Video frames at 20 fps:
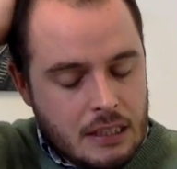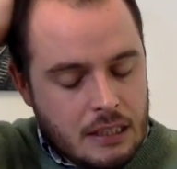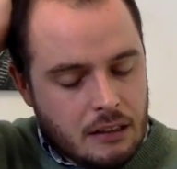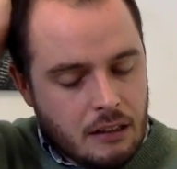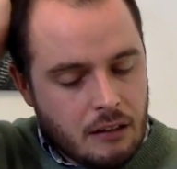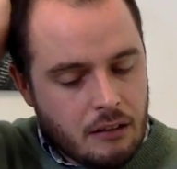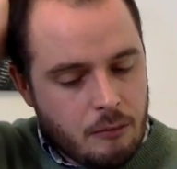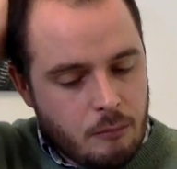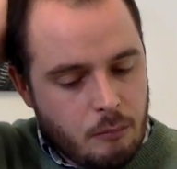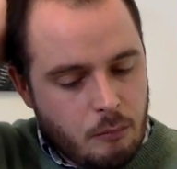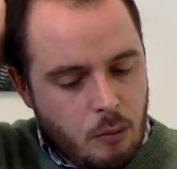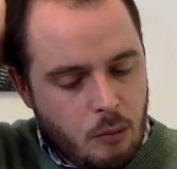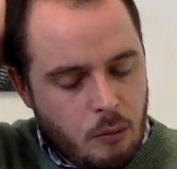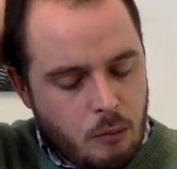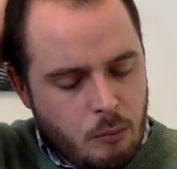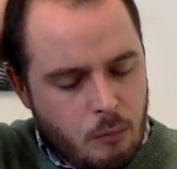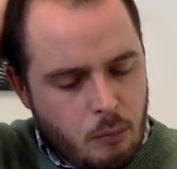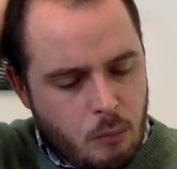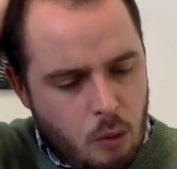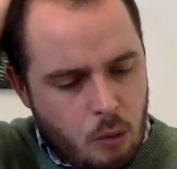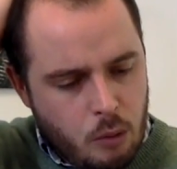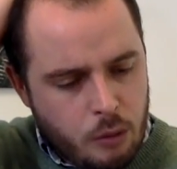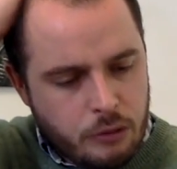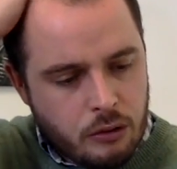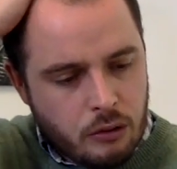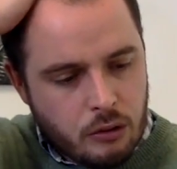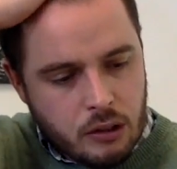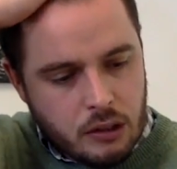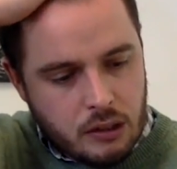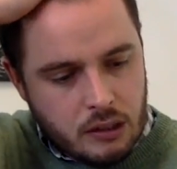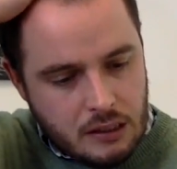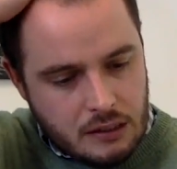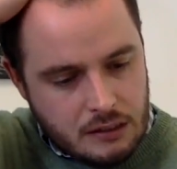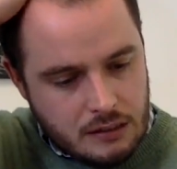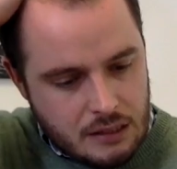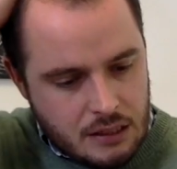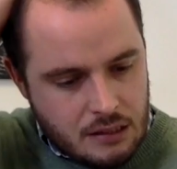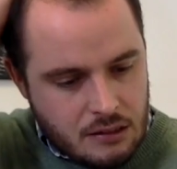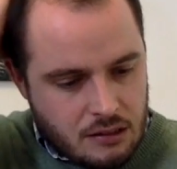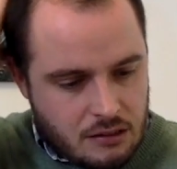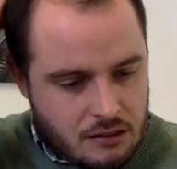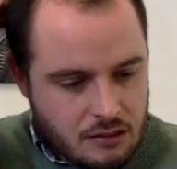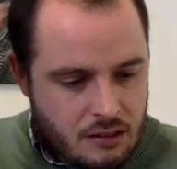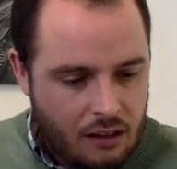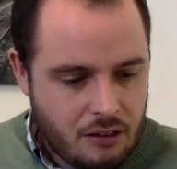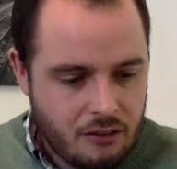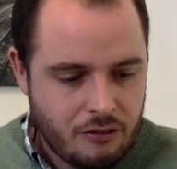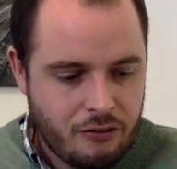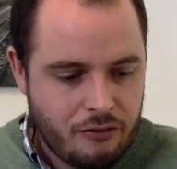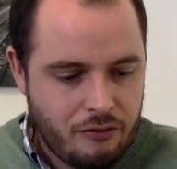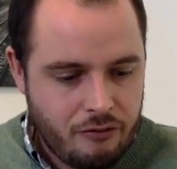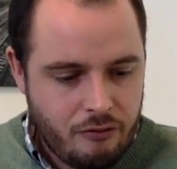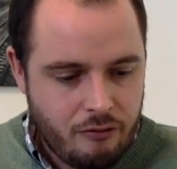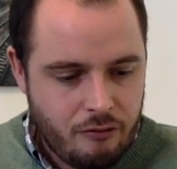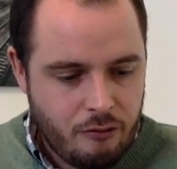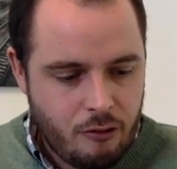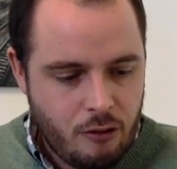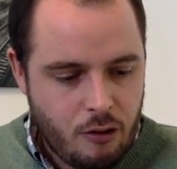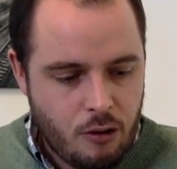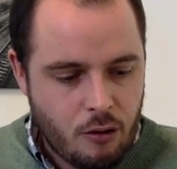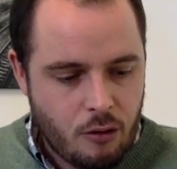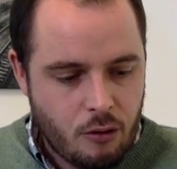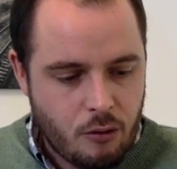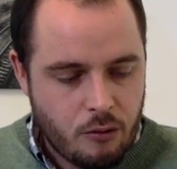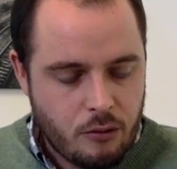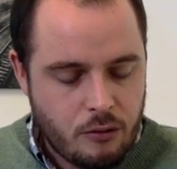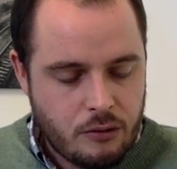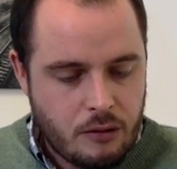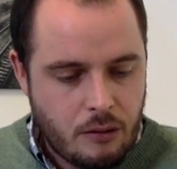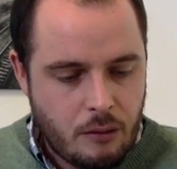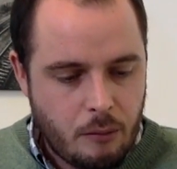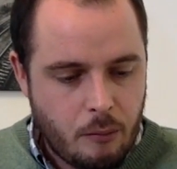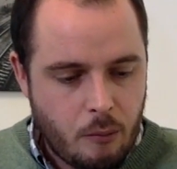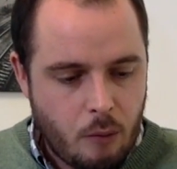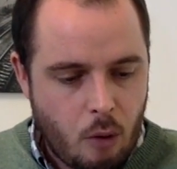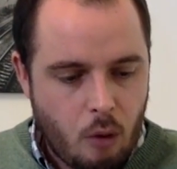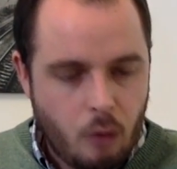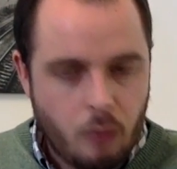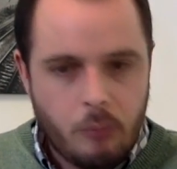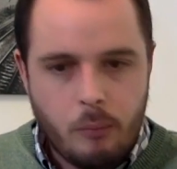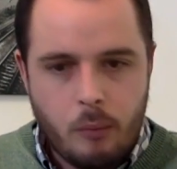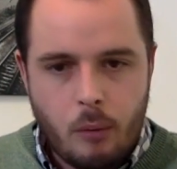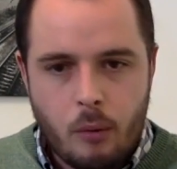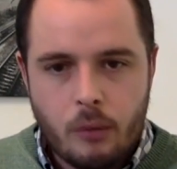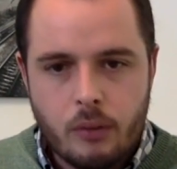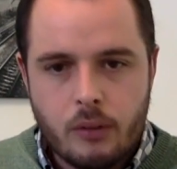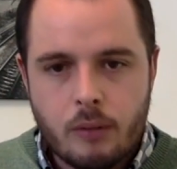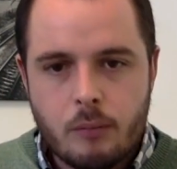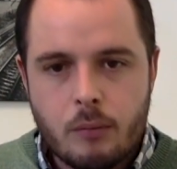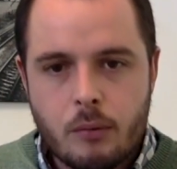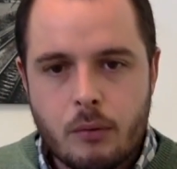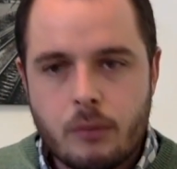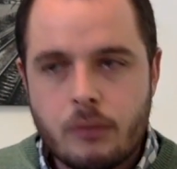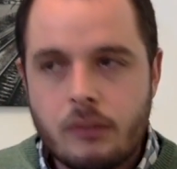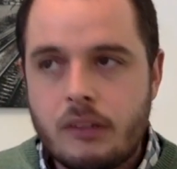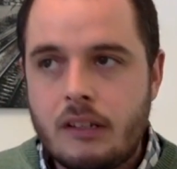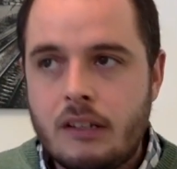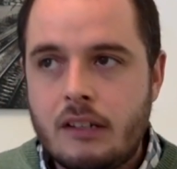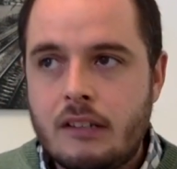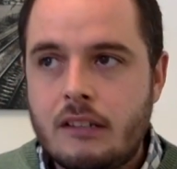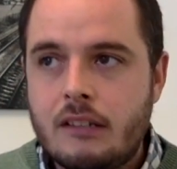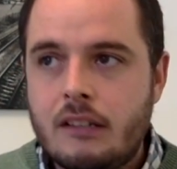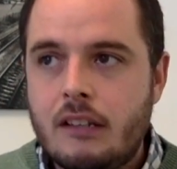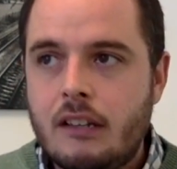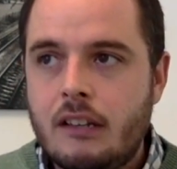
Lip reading: Now, most organizations have, you know, some onboarding process.